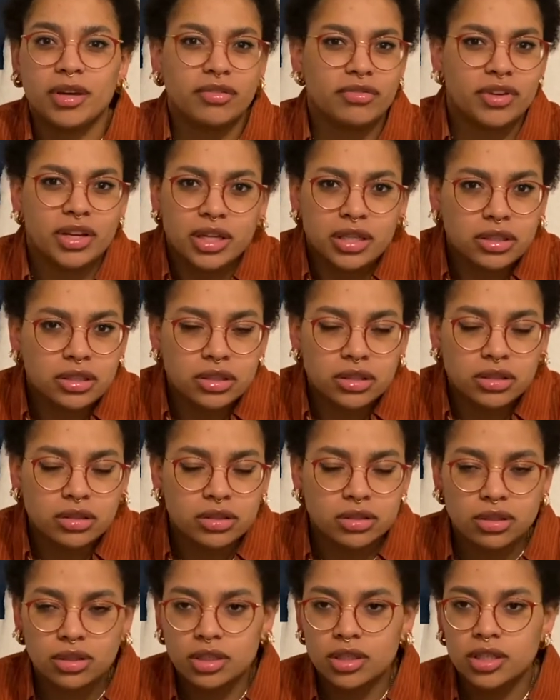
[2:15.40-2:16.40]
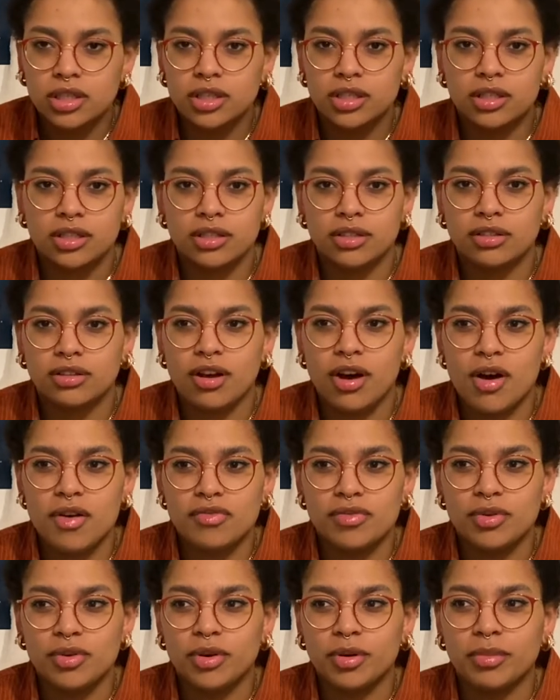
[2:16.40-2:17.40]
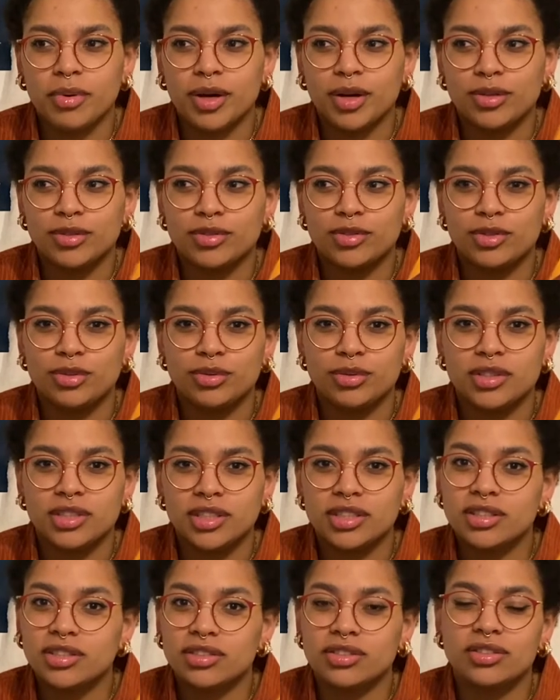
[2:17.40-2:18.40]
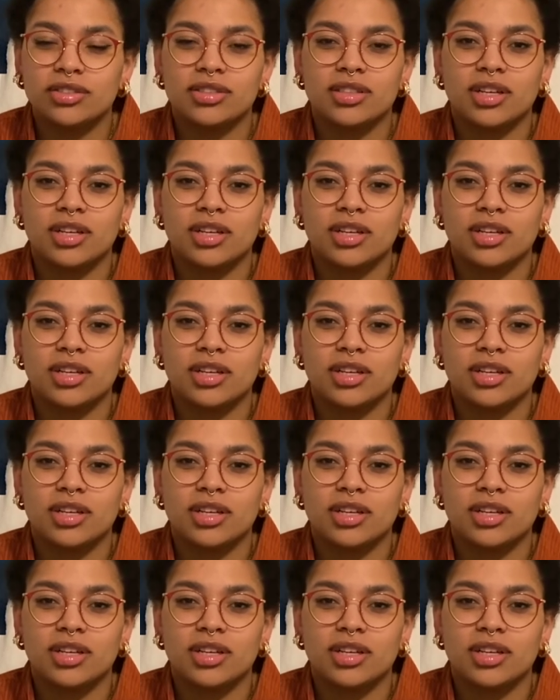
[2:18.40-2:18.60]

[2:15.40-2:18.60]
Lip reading: of age novel about two sisters